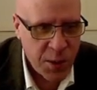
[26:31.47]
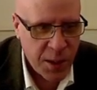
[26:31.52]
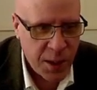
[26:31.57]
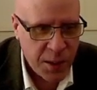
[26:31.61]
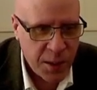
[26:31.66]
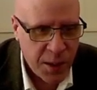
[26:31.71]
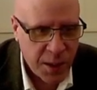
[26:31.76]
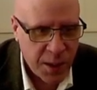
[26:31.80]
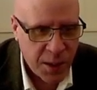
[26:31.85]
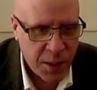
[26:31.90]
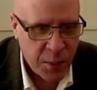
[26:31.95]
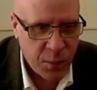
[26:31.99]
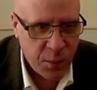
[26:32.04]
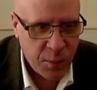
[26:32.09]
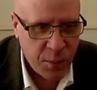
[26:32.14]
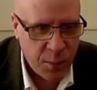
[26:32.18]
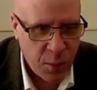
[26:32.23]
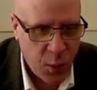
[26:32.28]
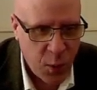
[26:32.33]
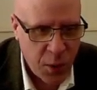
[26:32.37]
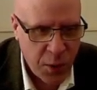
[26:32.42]
ending in
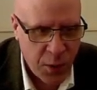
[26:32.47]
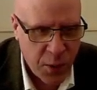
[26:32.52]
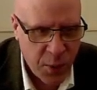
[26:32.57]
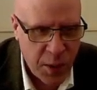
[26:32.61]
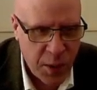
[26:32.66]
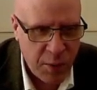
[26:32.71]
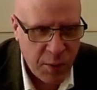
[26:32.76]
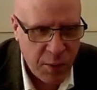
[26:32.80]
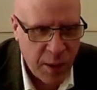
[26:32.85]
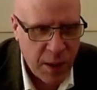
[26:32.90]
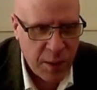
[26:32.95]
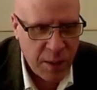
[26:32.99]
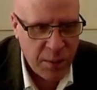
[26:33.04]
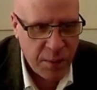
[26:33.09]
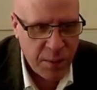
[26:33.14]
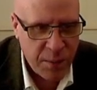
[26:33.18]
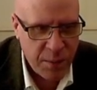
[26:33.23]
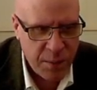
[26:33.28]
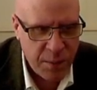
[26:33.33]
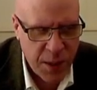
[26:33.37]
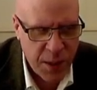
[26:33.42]
1, 3, 5,
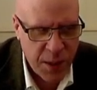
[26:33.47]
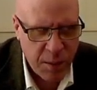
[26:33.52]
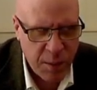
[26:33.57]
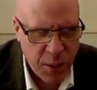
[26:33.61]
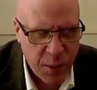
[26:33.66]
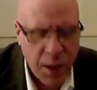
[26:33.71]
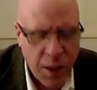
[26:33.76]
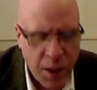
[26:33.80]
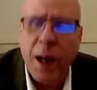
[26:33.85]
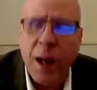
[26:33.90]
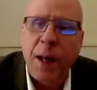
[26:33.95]
7, or 9.